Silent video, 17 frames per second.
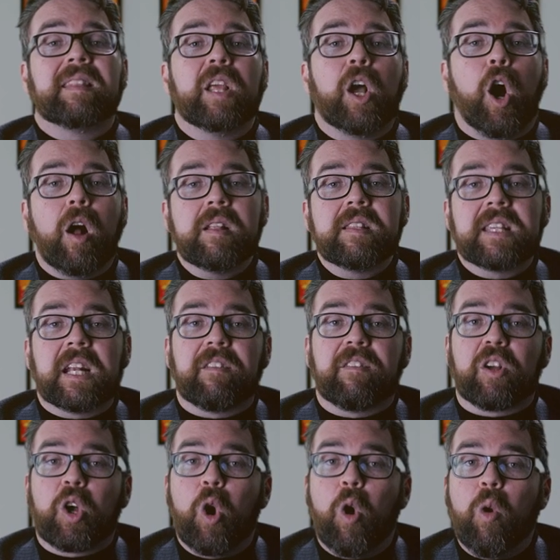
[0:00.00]
at the onset of
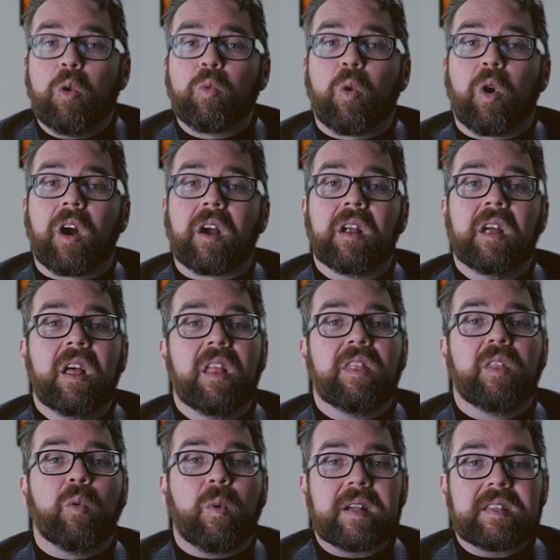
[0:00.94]
the Cold War,
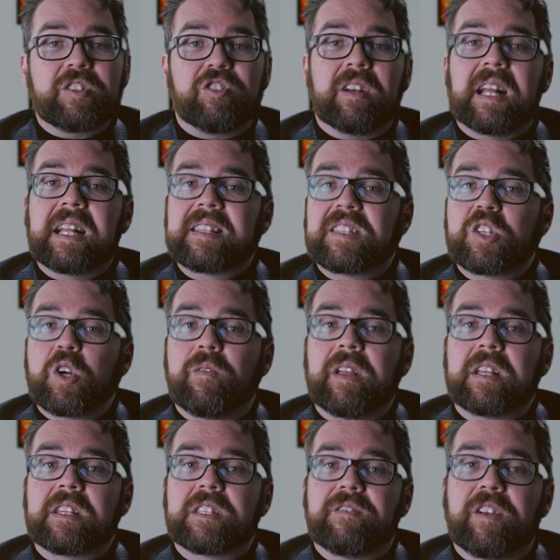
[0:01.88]
the Western and
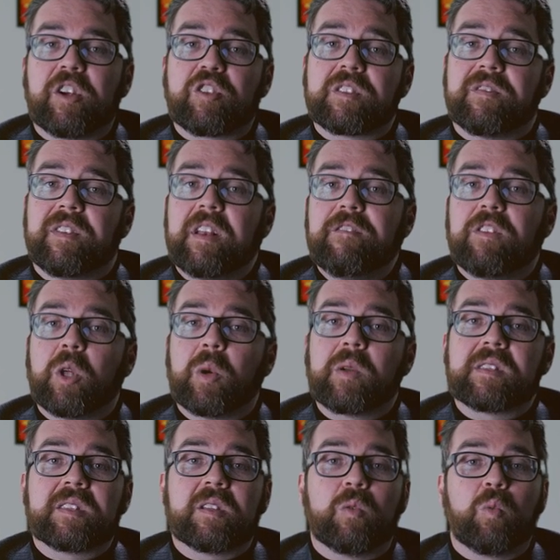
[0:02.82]
Soviet spheres of
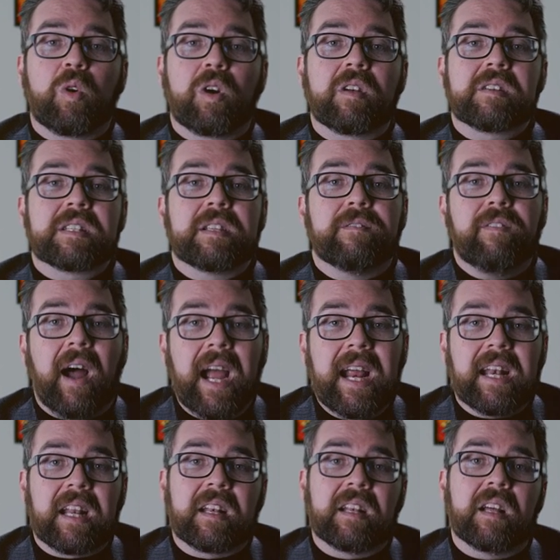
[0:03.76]
influence were
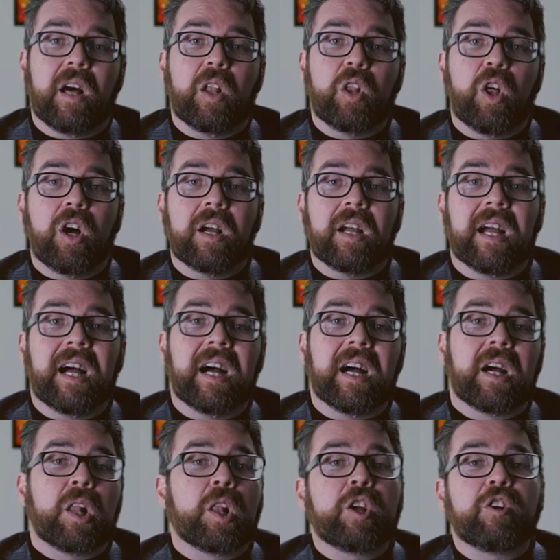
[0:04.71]
divided along
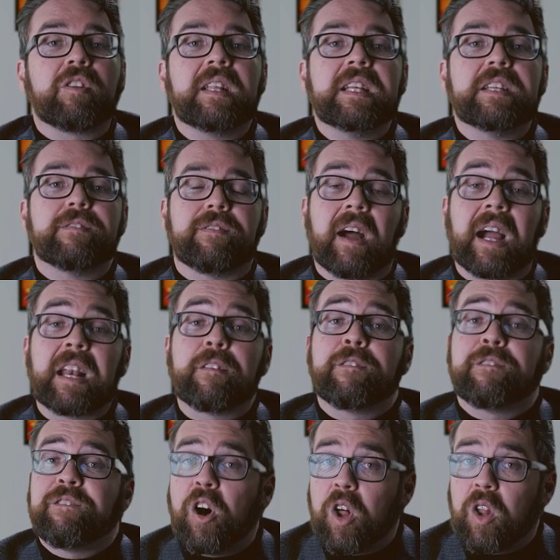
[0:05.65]
a clearly defined
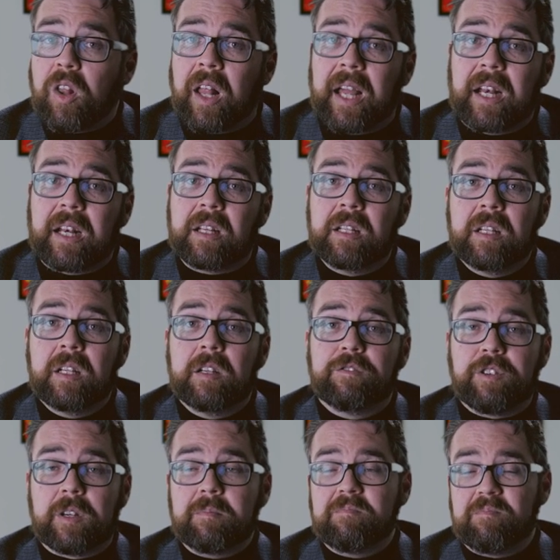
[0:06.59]
fault line,
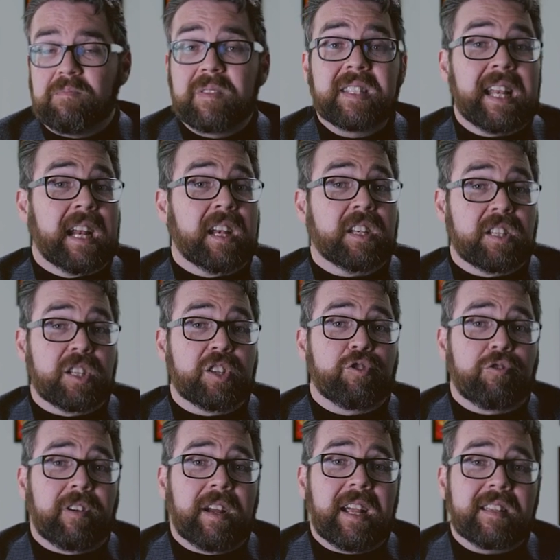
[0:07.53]
from Stettin to
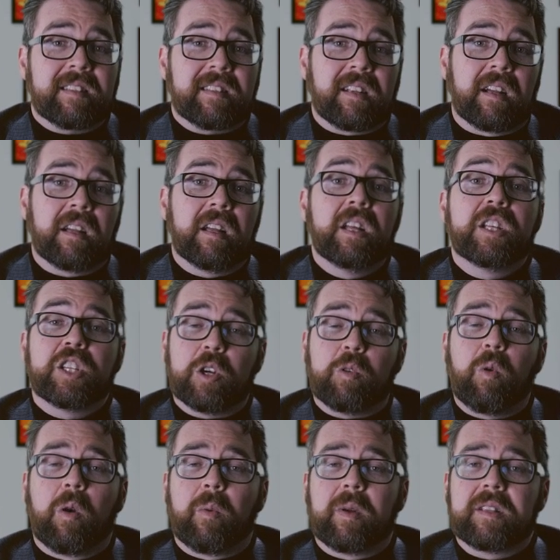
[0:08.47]
Trieste, to
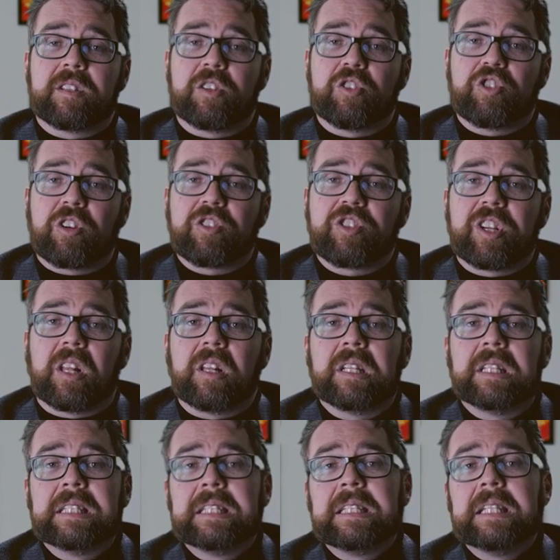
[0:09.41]
quote Winston Churchill.